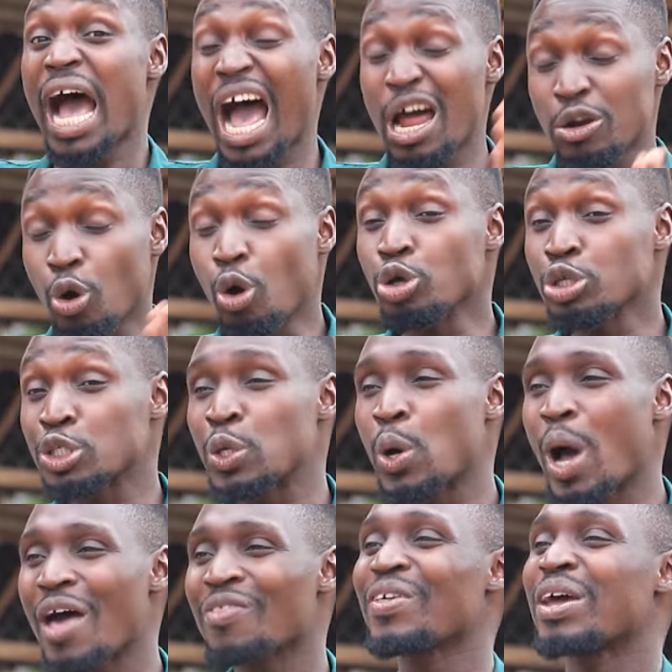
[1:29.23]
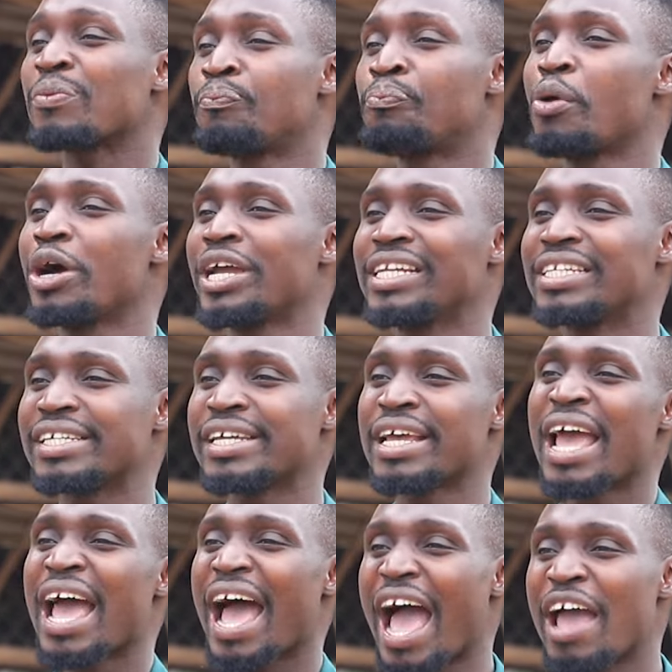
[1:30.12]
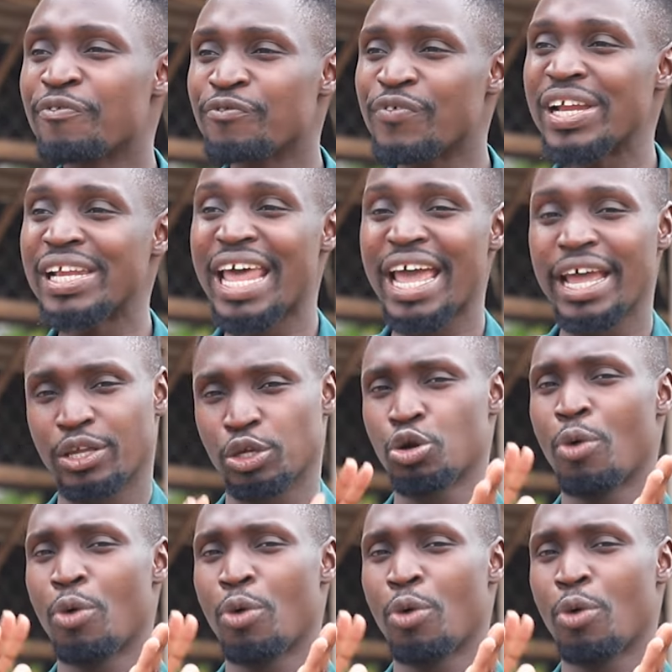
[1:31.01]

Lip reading: And also at that point, I felt like,